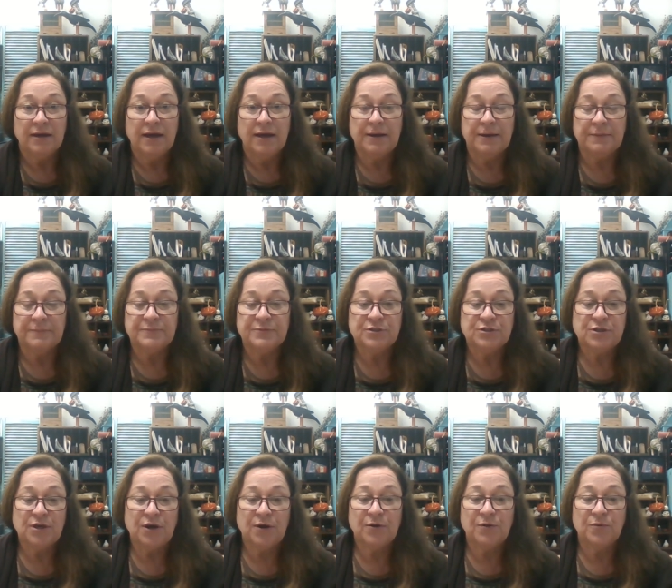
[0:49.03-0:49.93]
Um,
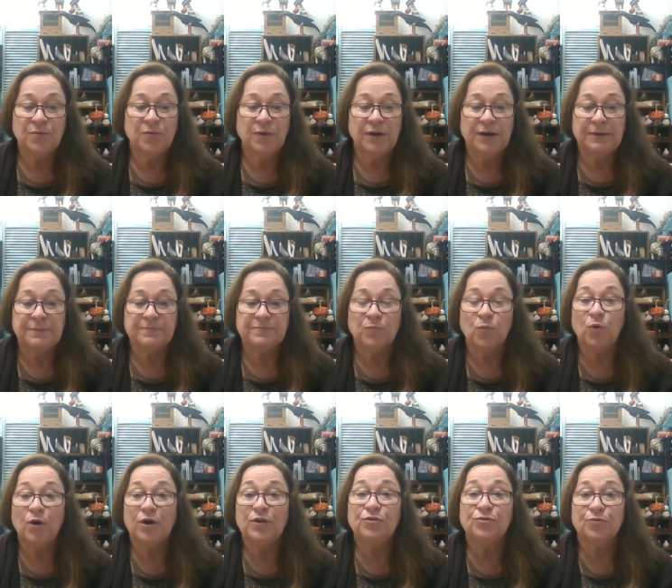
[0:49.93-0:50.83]
so, um,
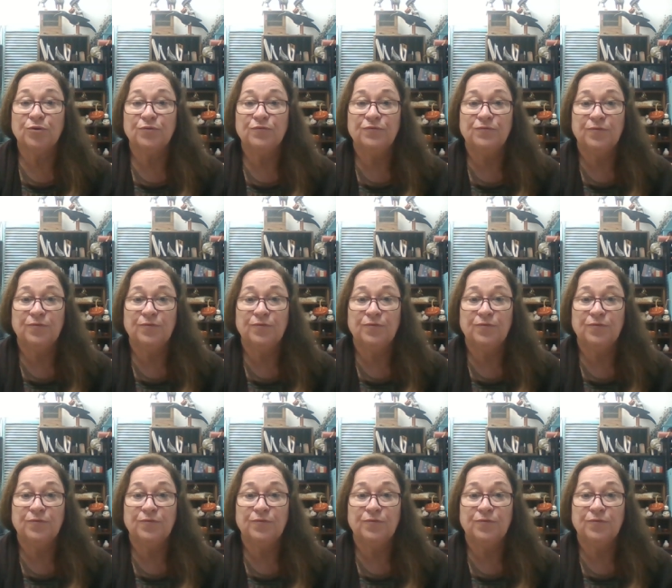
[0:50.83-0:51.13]
one through